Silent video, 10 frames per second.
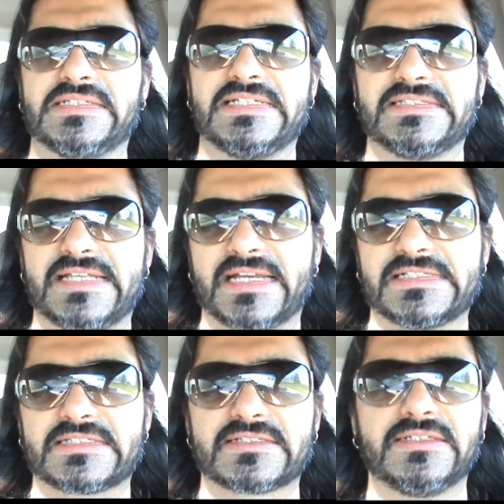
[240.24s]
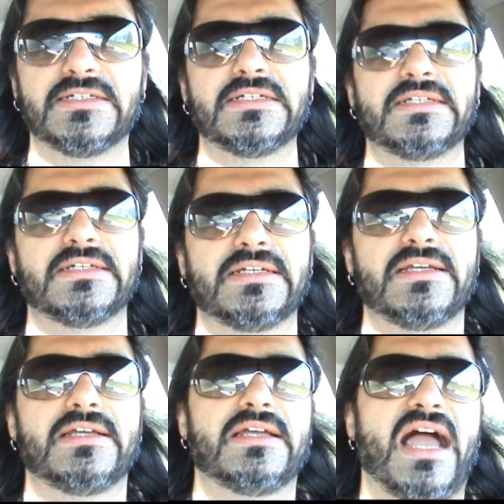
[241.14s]
18 seconds.
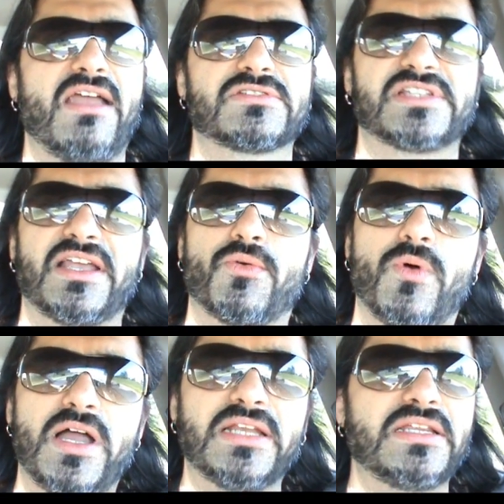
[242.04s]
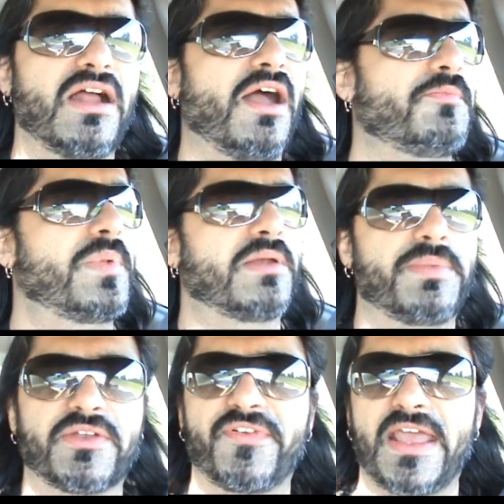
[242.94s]
I was like, what? I've been a
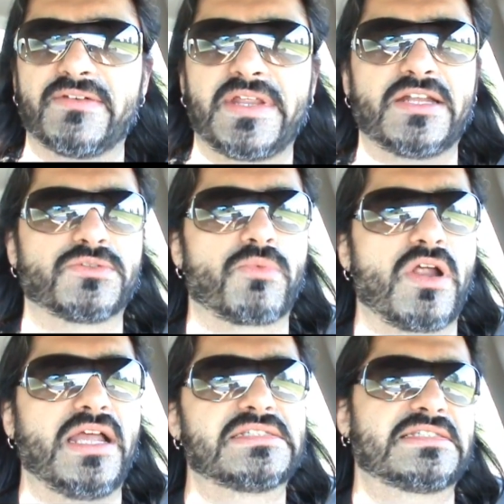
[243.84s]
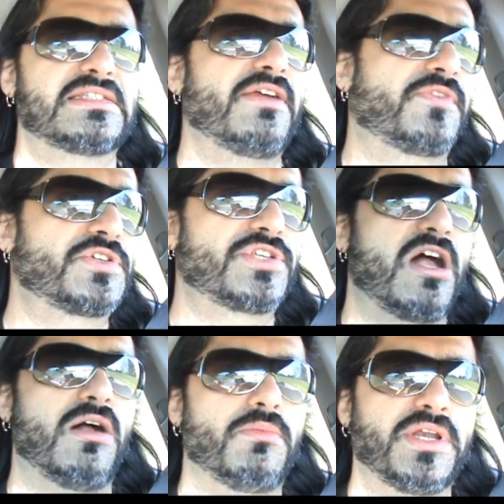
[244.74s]
big fan of Daniel Bryan since I first
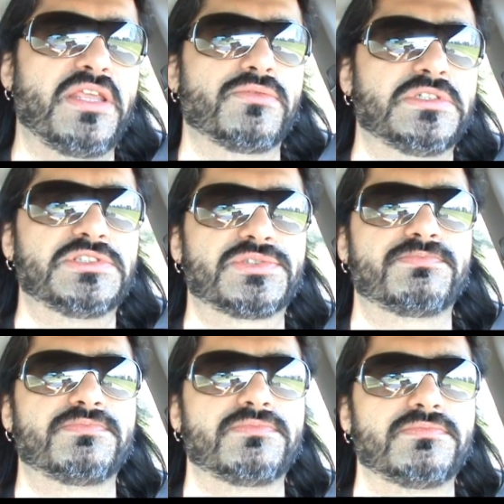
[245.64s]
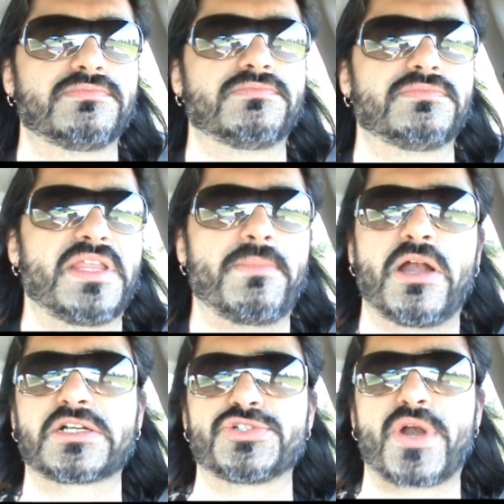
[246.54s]
saw him when he was the
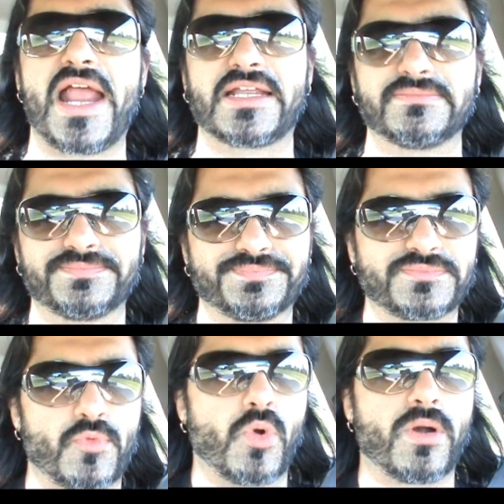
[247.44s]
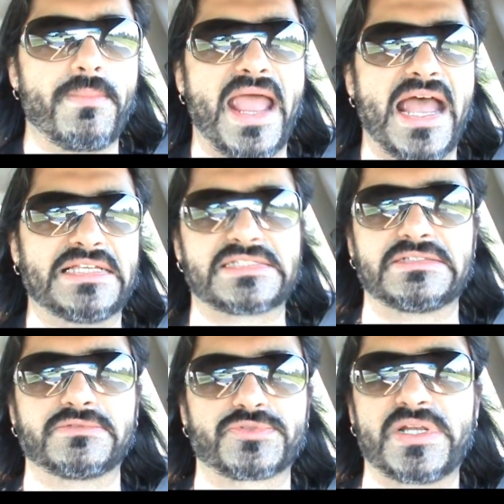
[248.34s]
American Dragon. He wore a
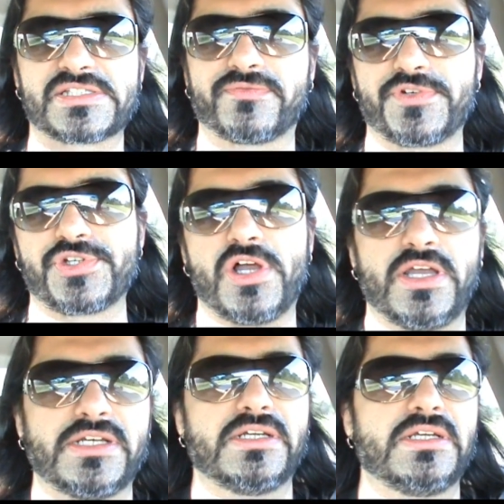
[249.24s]
mask and was wrestling for Shawn.